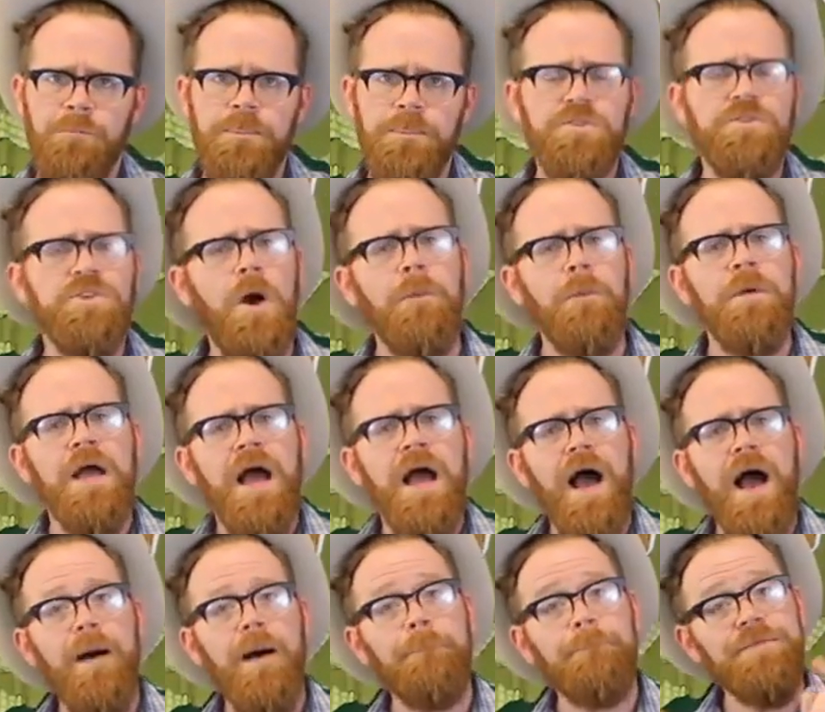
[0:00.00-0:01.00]
So
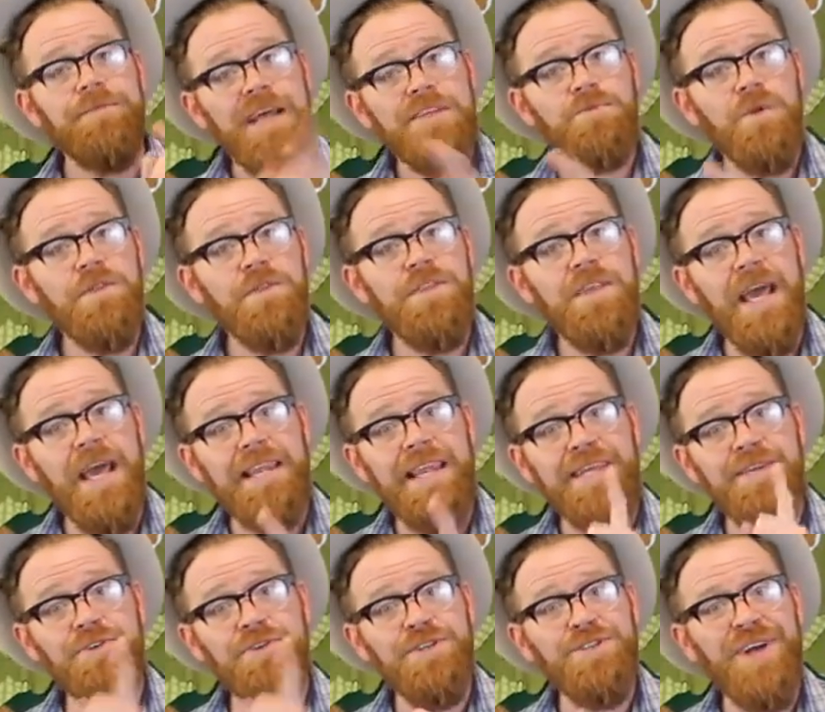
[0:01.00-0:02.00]
that's one thing I'd
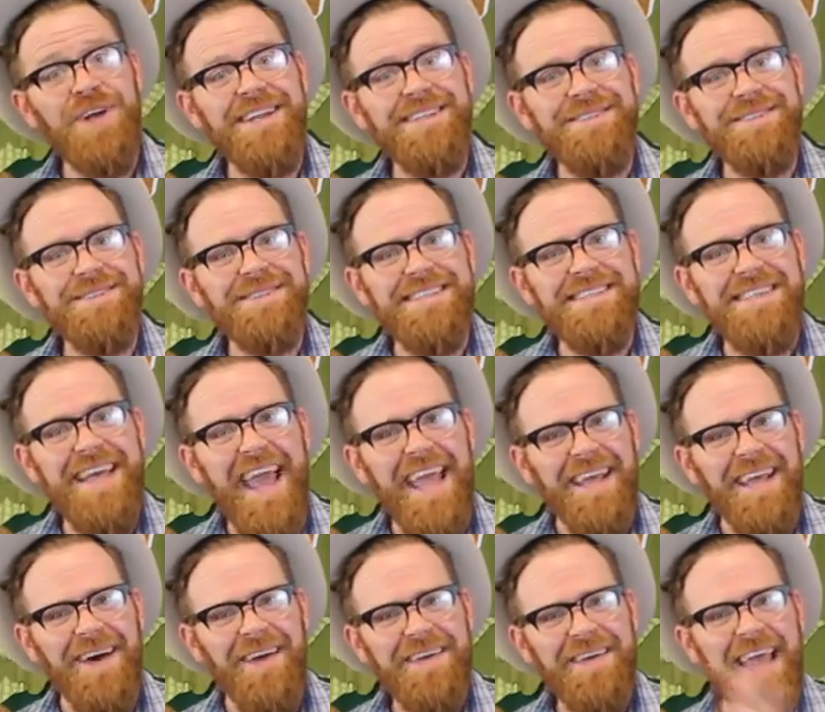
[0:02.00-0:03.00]
like you to try to do
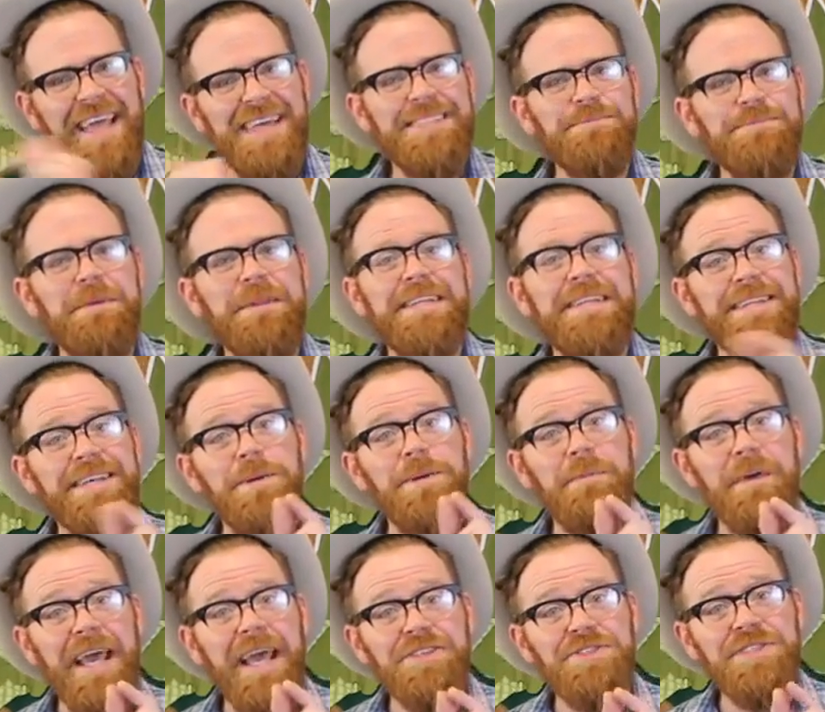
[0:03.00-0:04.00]
today, okay? Spend a little
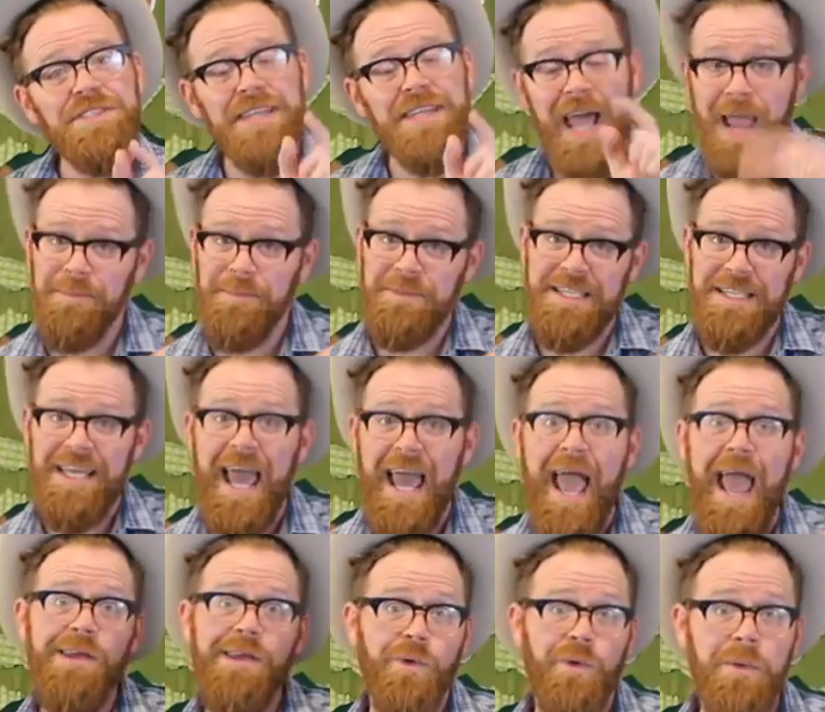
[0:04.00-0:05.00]
bit extra time
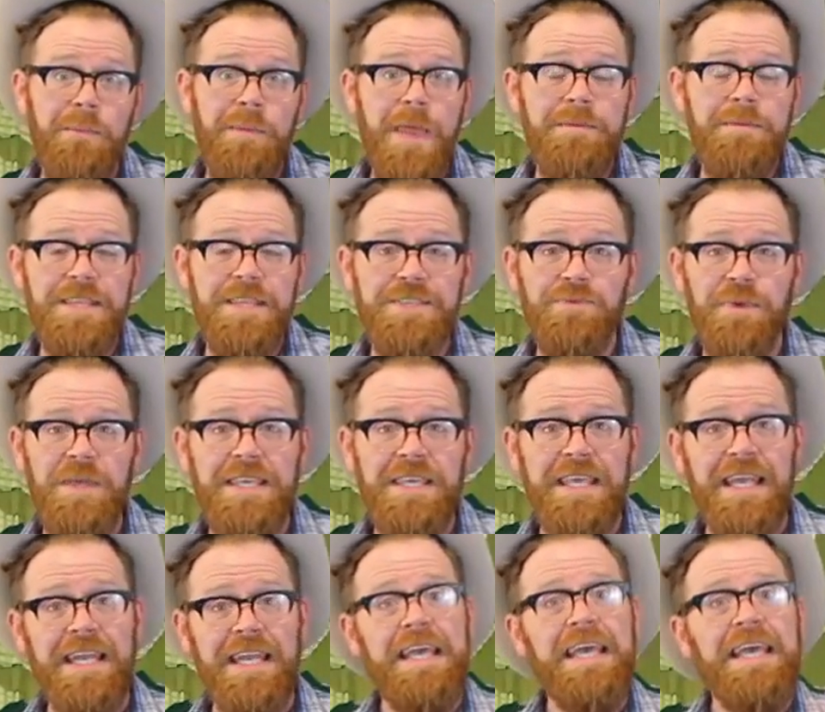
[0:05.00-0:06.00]
tonight or maybe this
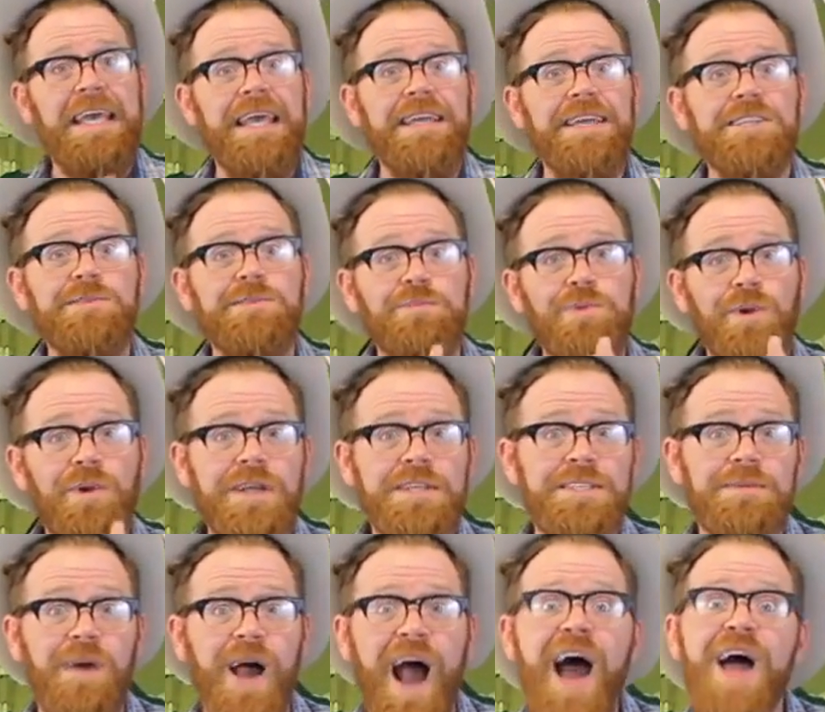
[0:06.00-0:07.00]
weekend in exploring
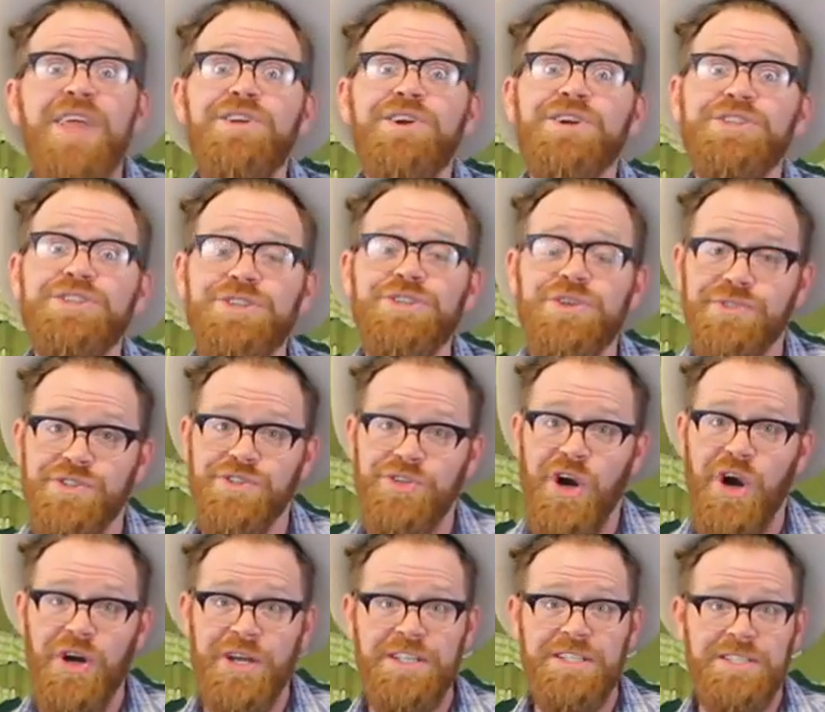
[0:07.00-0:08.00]
some other children's
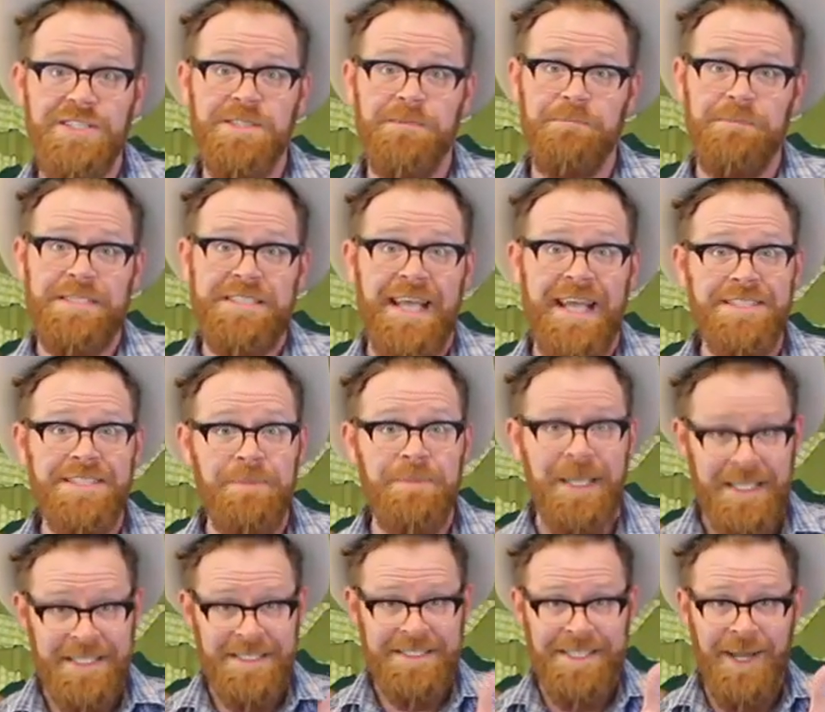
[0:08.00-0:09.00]
artists besides
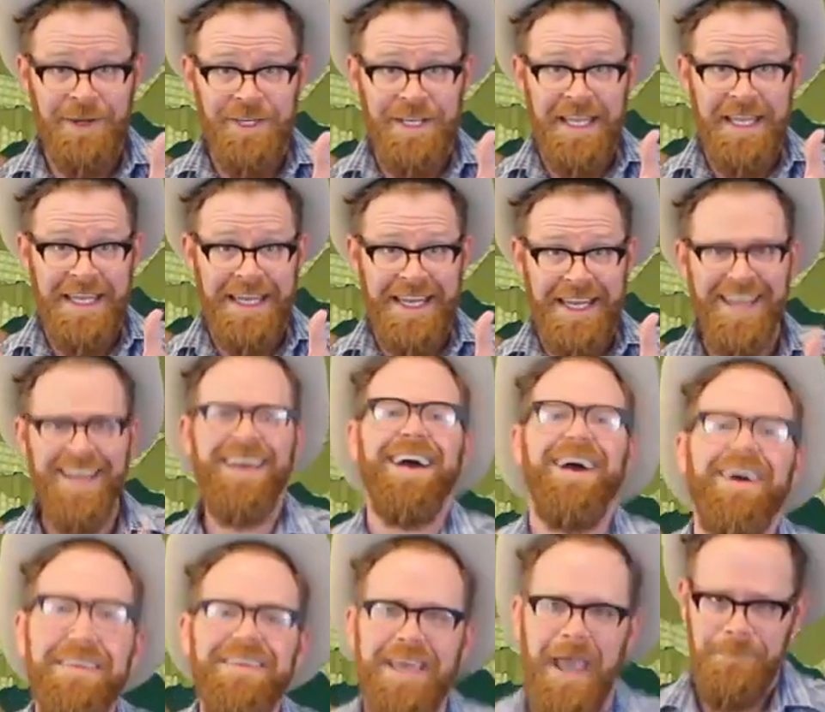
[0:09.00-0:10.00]
me. Sound good?
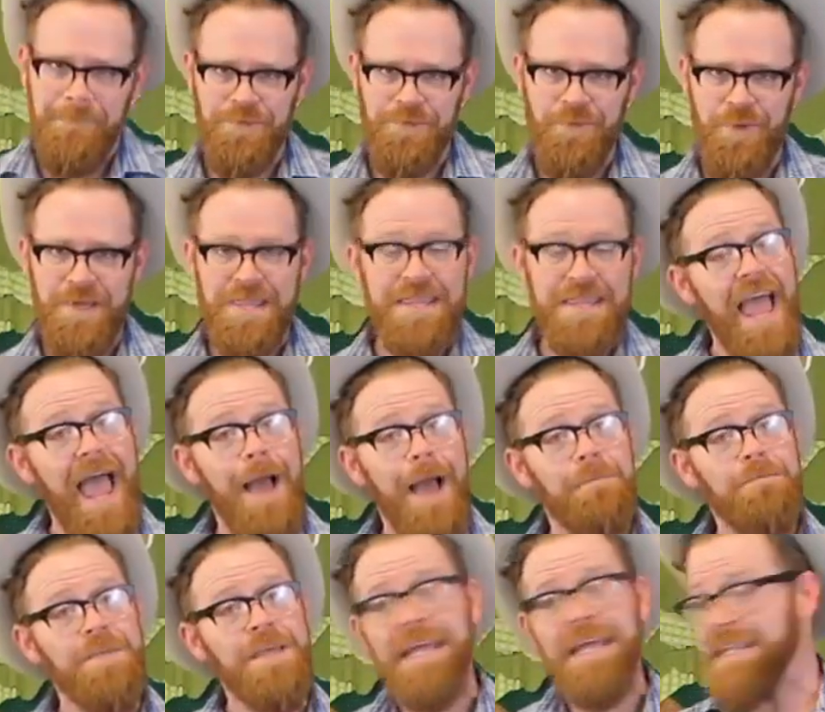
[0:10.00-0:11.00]
Okay, with that,
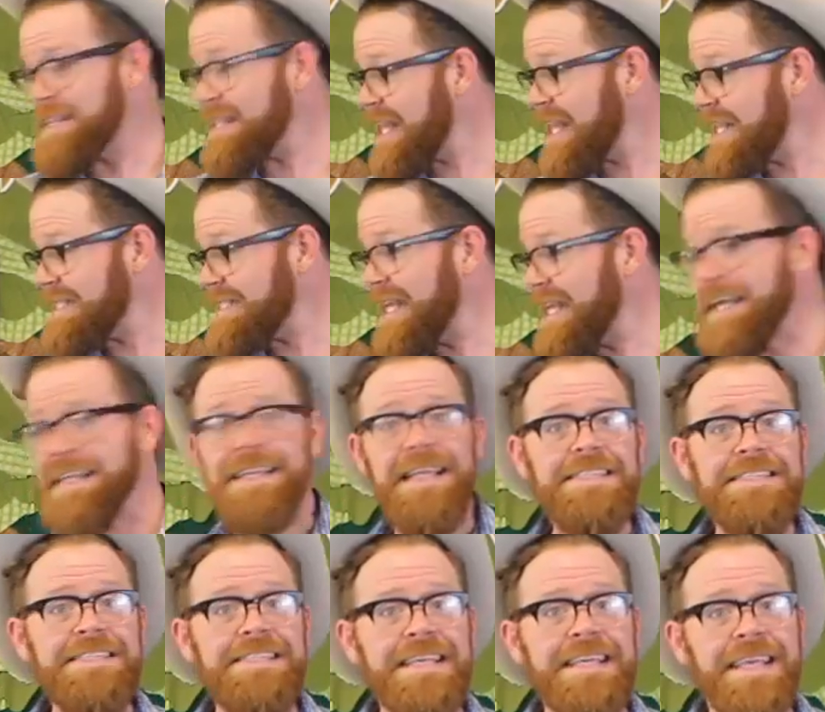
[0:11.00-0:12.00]

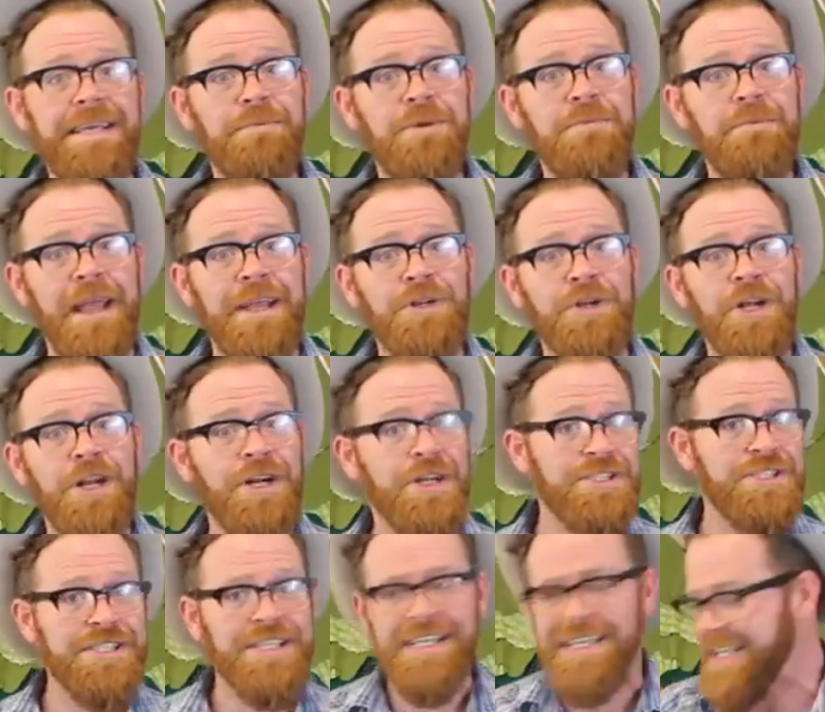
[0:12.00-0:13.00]
let's check in with my
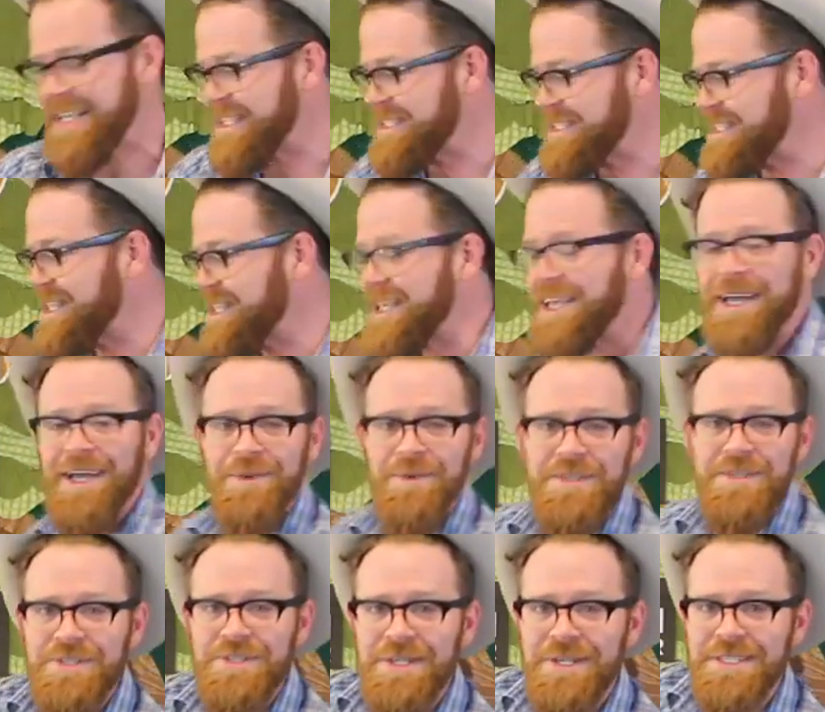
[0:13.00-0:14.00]
critters. Let's see
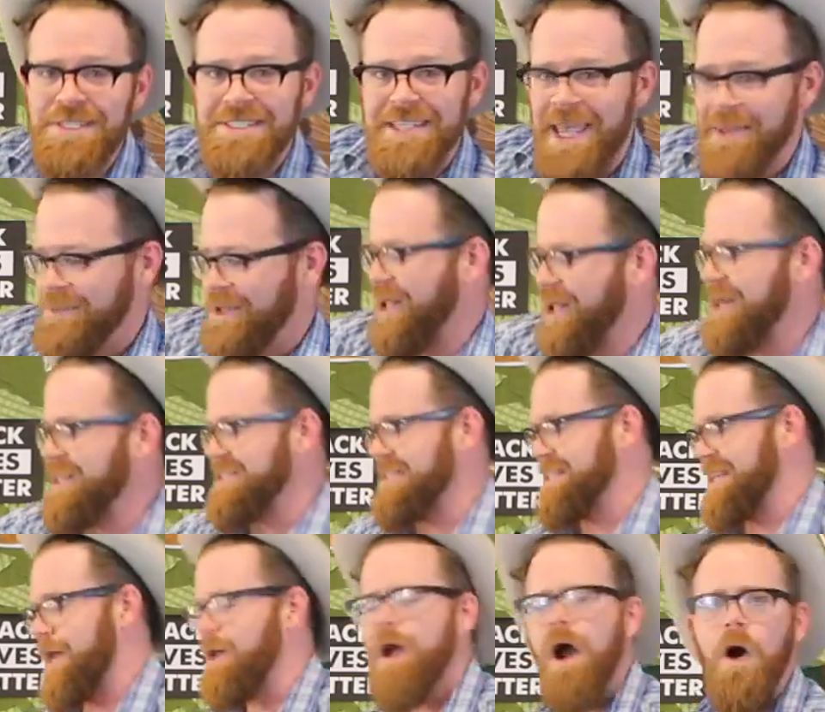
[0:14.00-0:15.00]
which critters came along
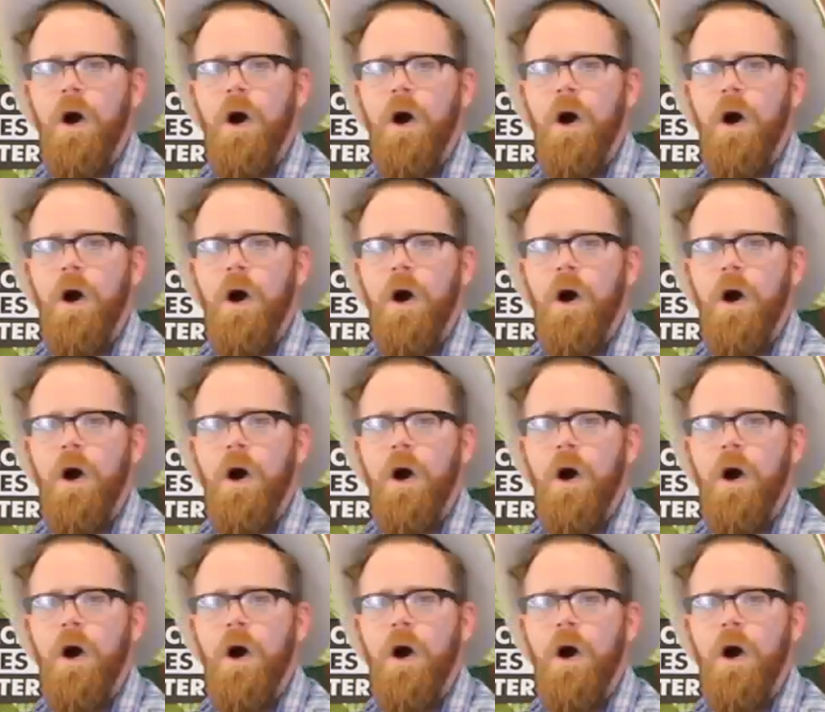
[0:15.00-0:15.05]
tonight.